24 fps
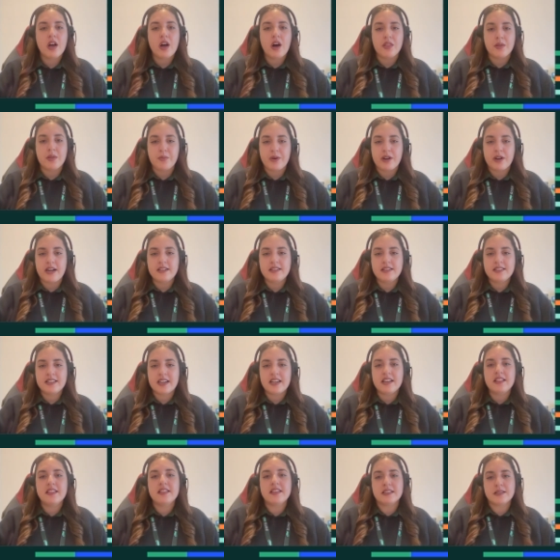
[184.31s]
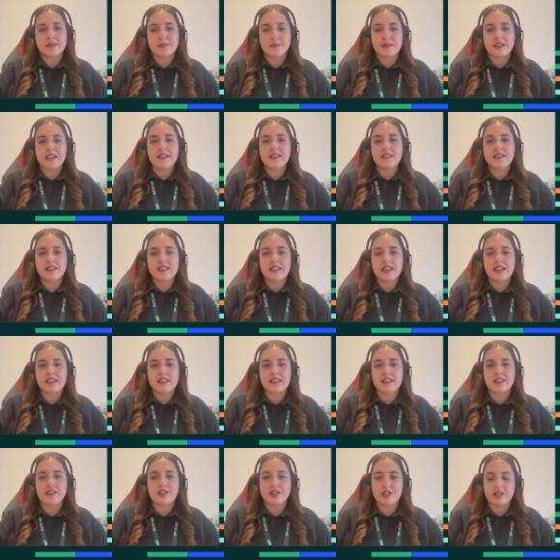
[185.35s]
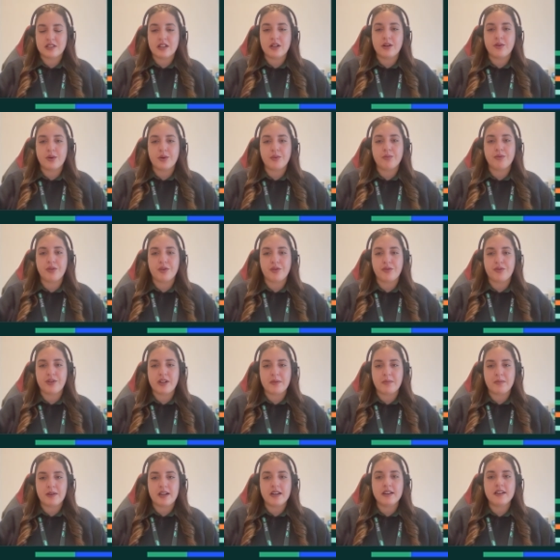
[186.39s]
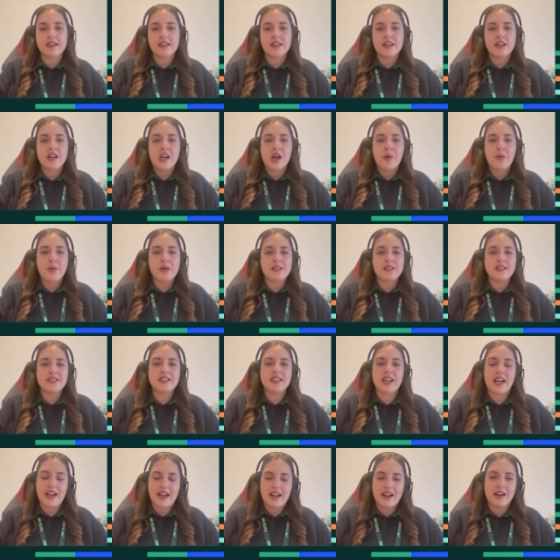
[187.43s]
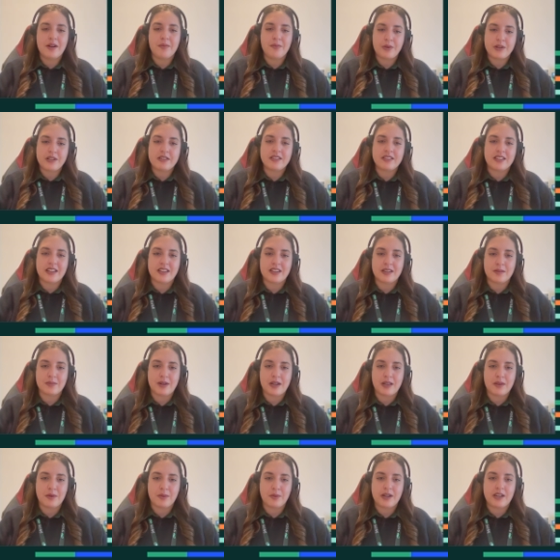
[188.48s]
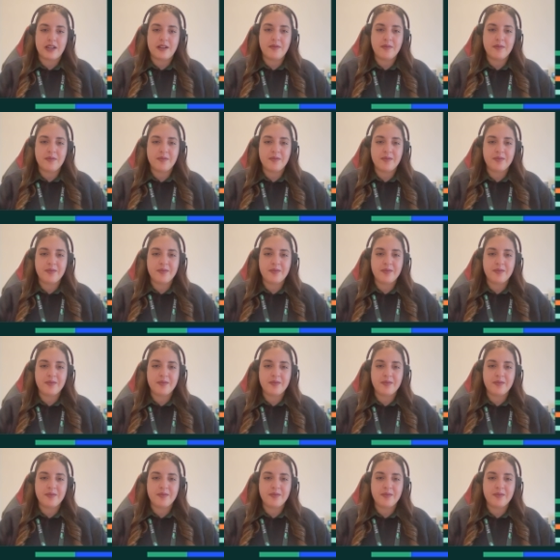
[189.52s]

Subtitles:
On the bright side, this means that there's still room for feedback, which is highly appreciated, by the way.